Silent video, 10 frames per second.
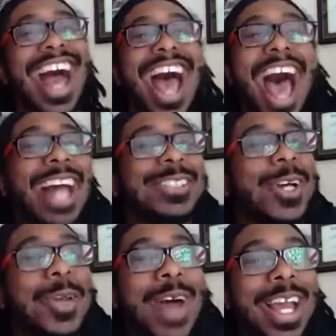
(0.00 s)
I
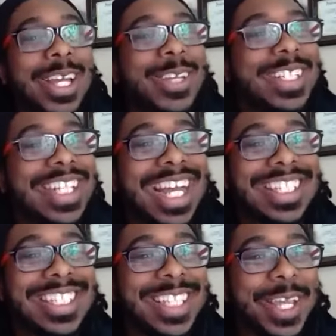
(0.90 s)
told him I'd give you a
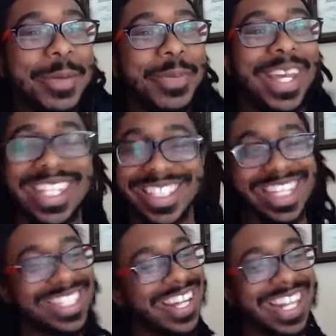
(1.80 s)
chance to say your piece.
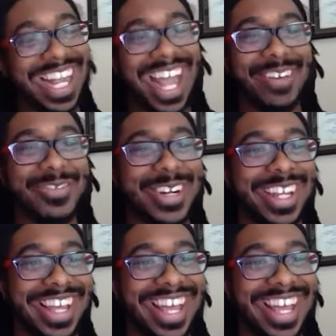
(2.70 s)
That's all I got for you.